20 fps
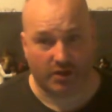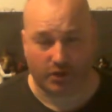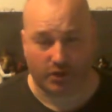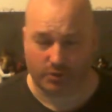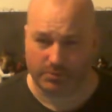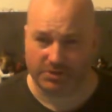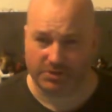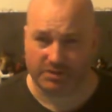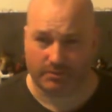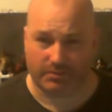could
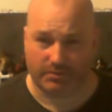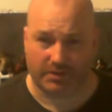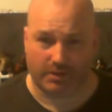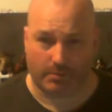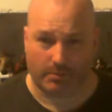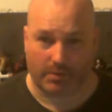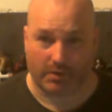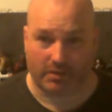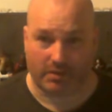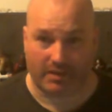be something
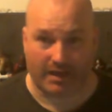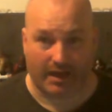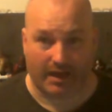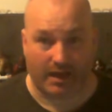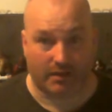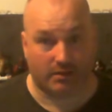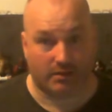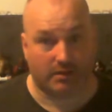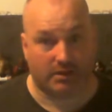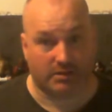about
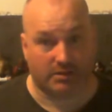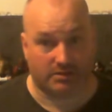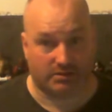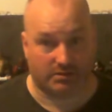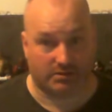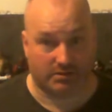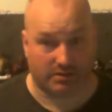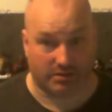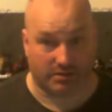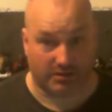that, because
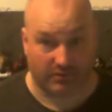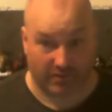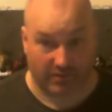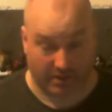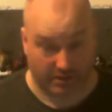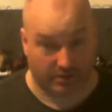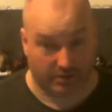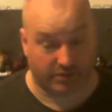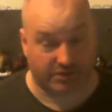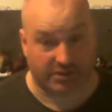the
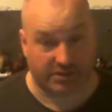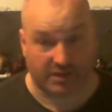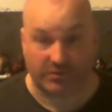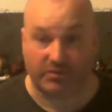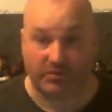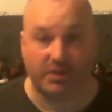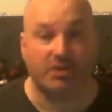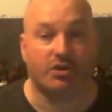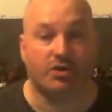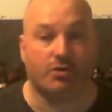Defenders
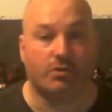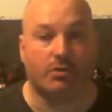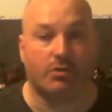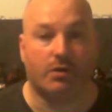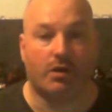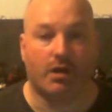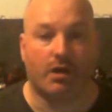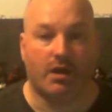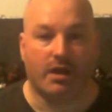TV show